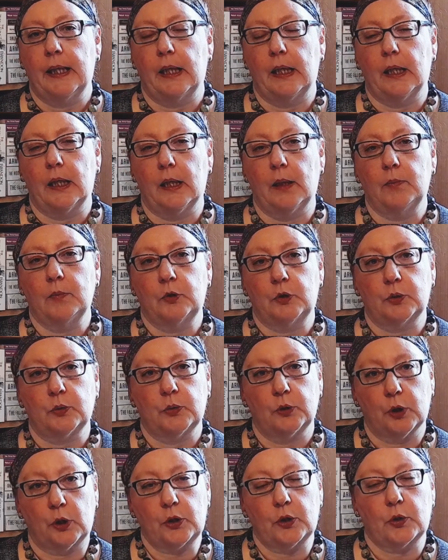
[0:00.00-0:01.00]
to
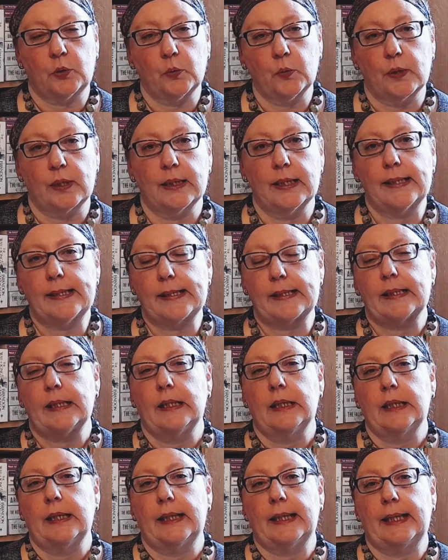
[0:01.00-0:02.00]
not do this
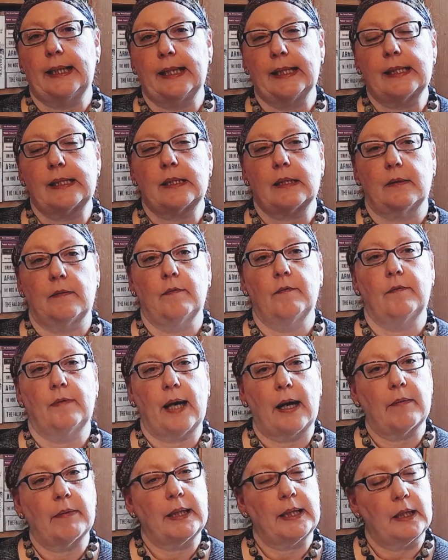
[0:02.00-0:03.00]
is
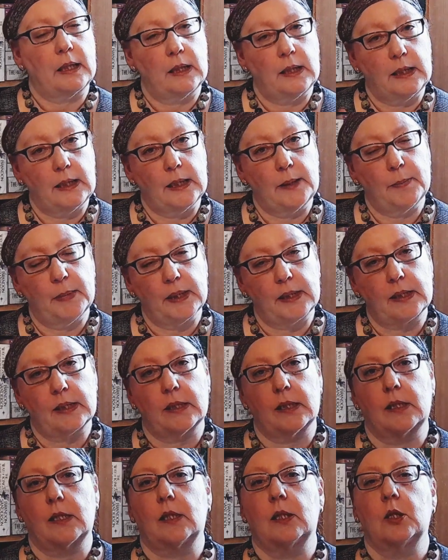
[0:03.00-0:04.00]
very
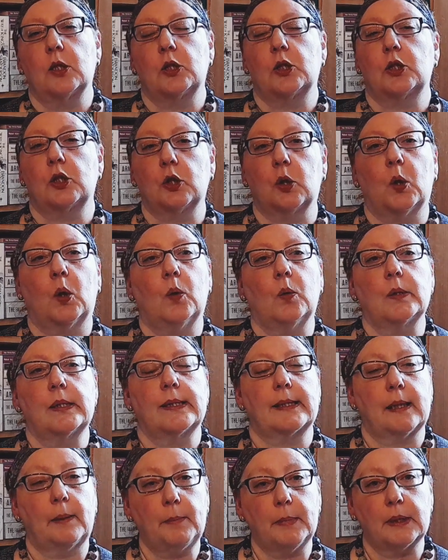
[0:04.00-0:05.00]
limited. So
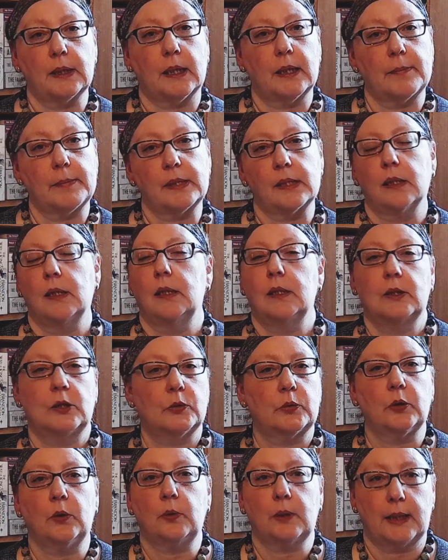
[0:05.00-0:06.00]
sometimes you
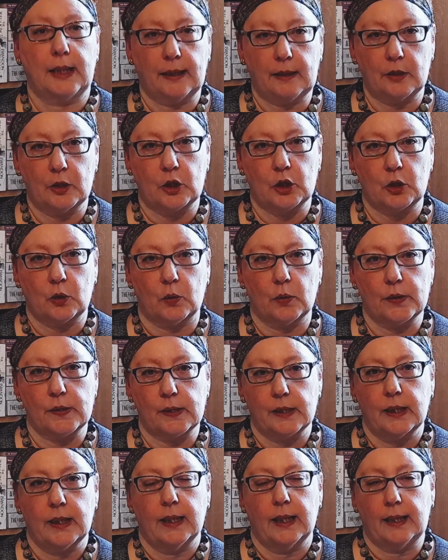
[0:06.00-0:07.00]
don't get a choice.
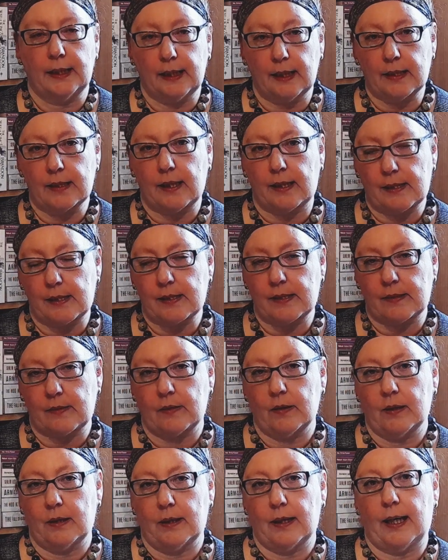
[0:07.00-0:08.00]
And yeah, that's
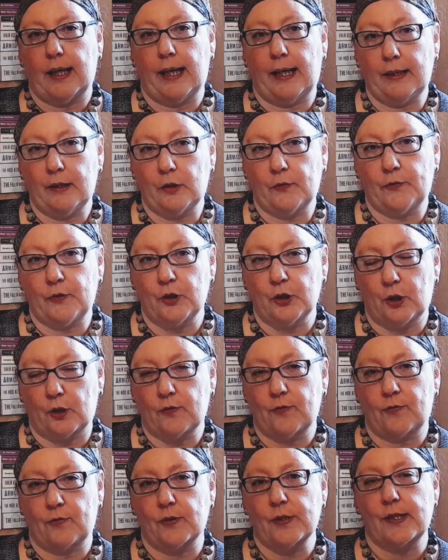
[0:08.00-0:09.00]
hell of a lot
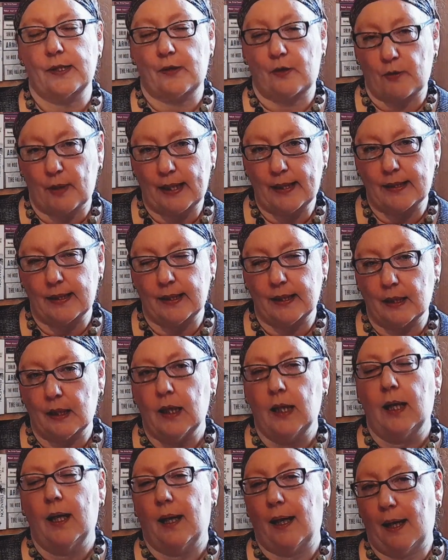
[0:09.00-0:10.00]
frustrating.
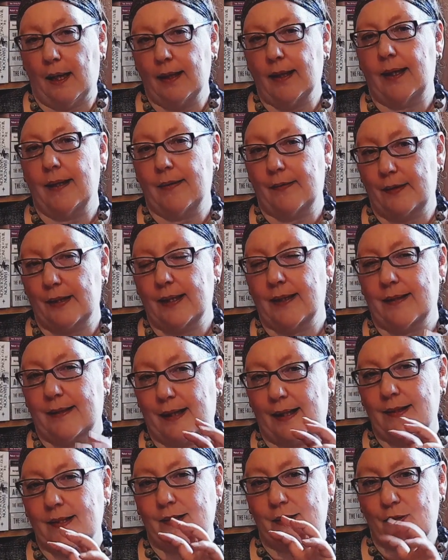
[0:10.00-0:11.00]
And I think
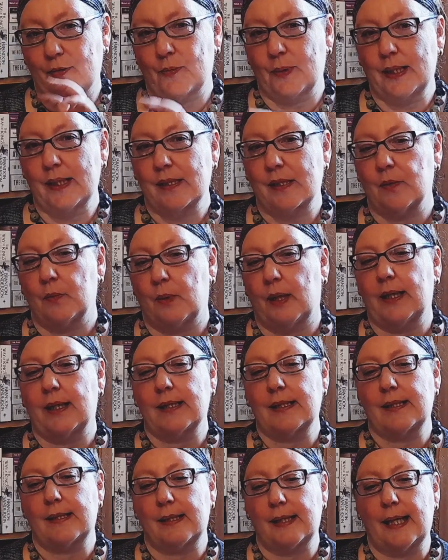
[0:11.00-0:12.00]
that's the reason why
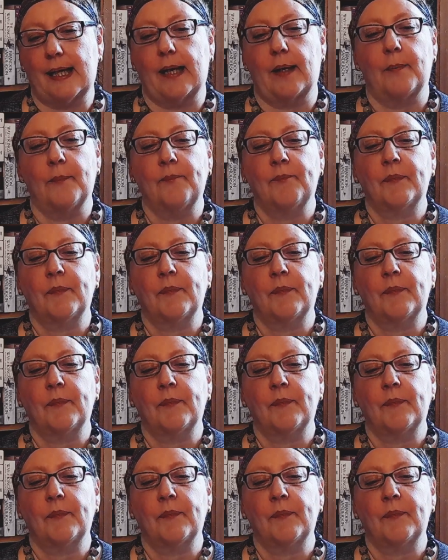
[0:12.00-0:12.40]
it's there.